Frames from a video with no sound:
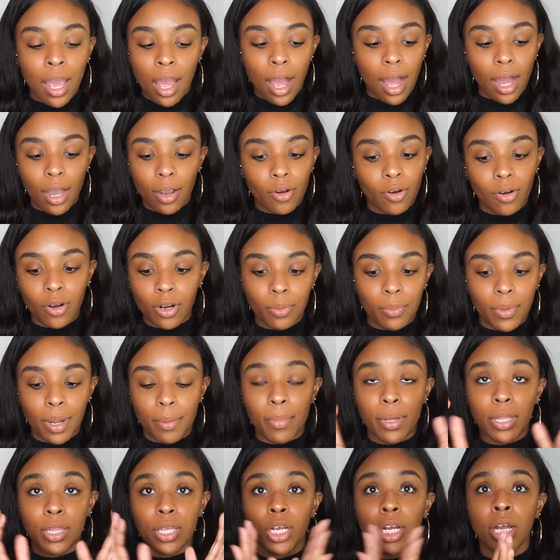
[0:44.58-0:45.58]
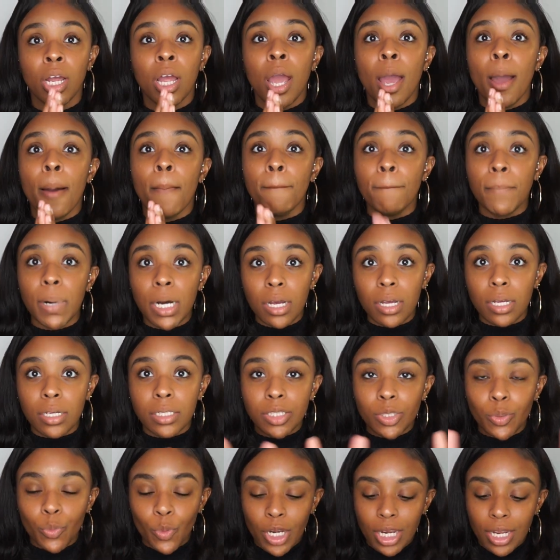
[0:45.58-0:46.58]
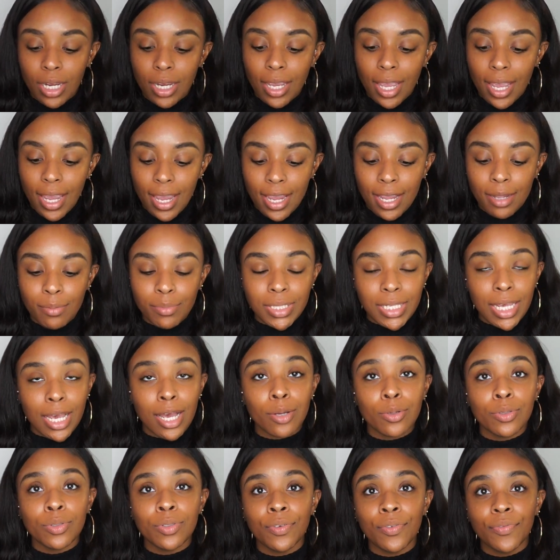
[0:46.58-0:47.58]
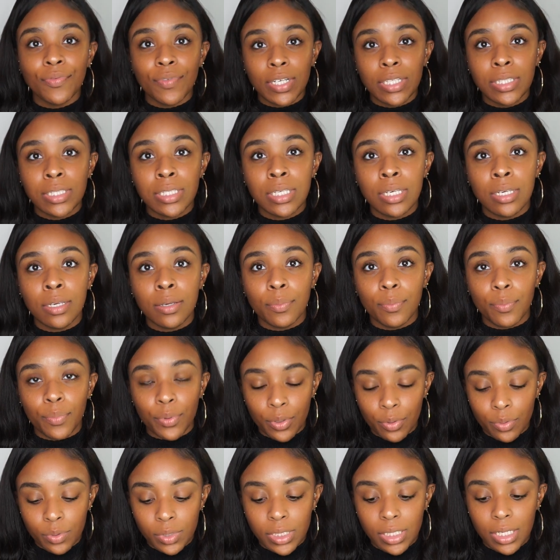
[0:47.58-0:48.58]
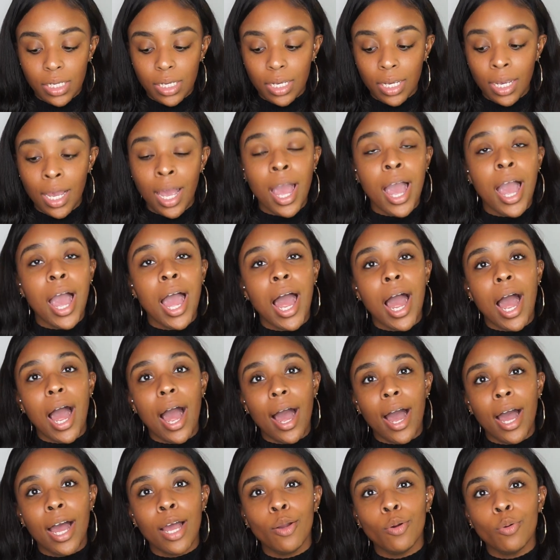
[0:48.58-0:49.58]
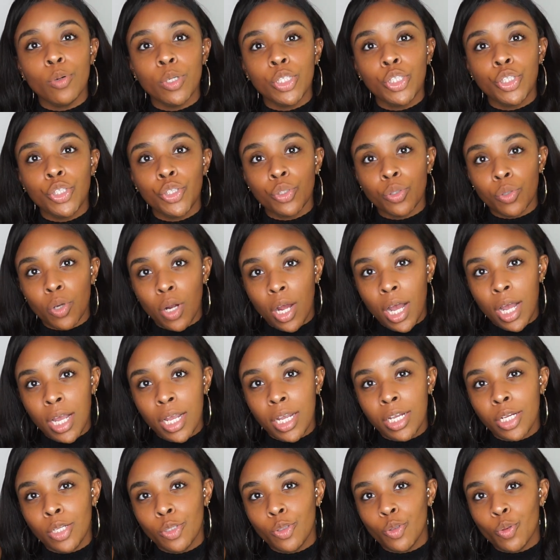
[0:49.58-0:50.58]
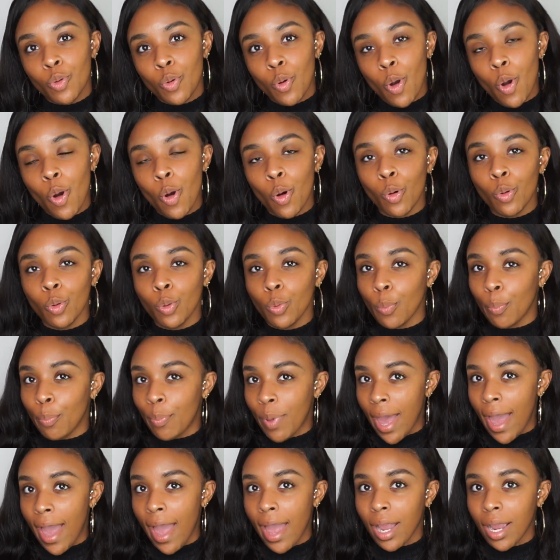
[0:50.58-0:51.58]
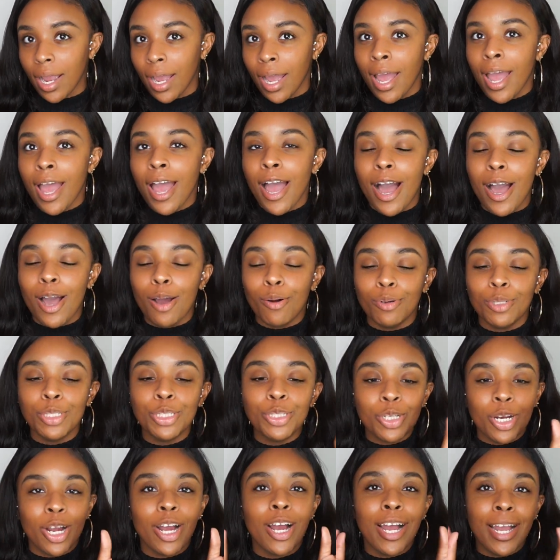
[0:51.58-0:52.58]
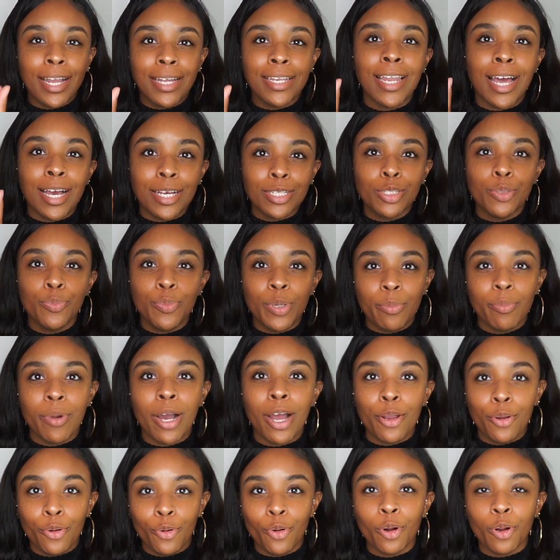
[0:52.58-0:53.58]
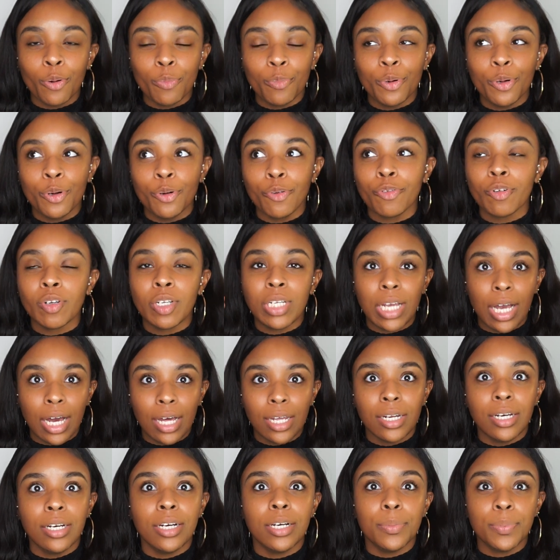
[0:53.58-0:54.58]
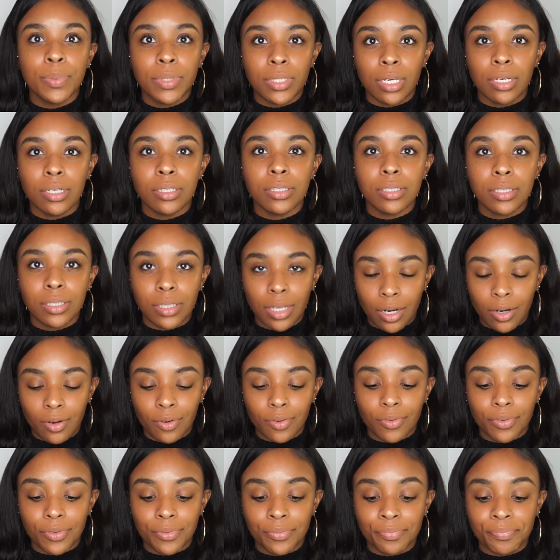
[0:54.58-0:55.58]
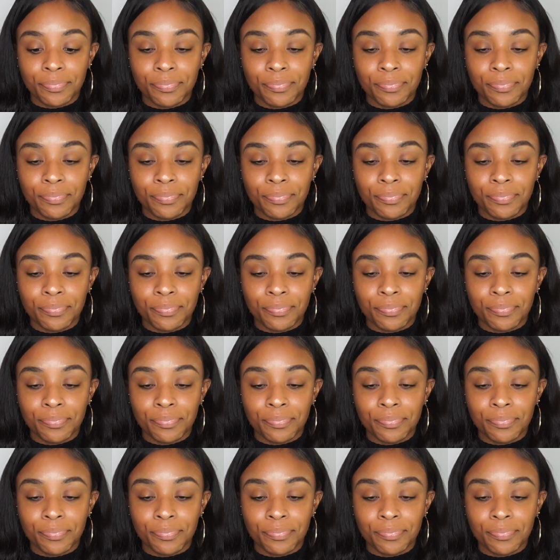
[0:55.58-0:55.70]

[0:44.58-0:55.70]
I call her my mother. But when it came down to Fenty Beauty, I was trying to hold back. I was trying not to be my normal Rihanna obsessed self.